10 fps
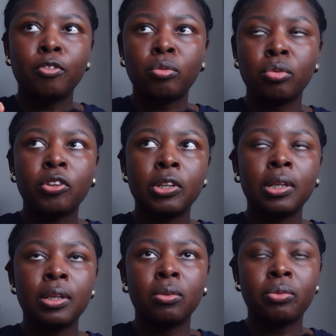a
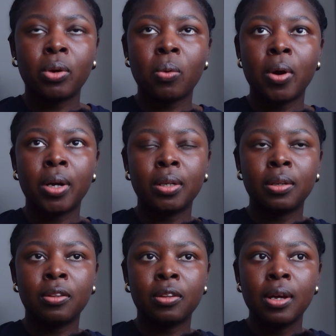routine
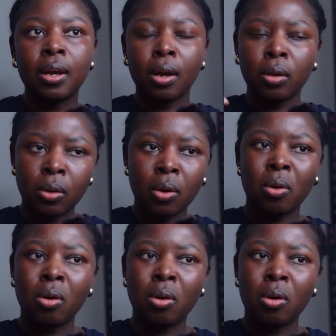requires a lot